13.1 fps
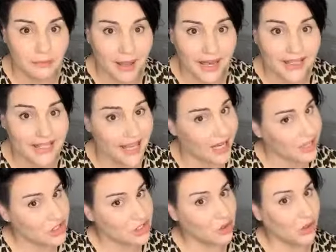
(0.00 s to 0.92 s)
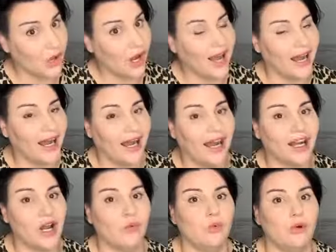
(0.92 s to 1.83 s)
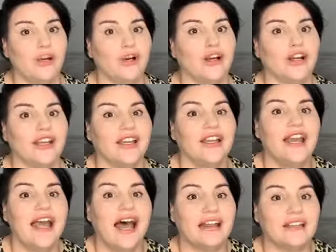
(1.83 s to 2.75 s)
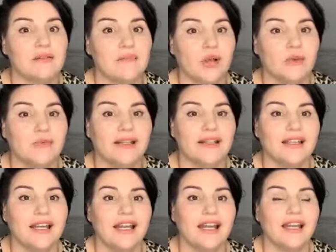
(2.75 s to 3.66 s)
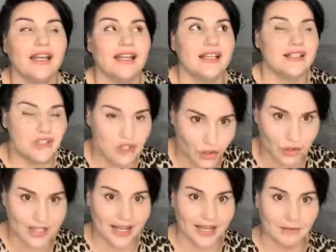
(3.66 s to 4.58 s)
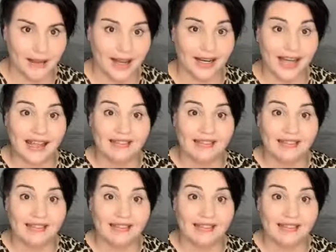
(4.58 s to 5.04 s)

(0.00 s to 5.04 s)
Banks are sure hard work at the moment. There is no doubt about it.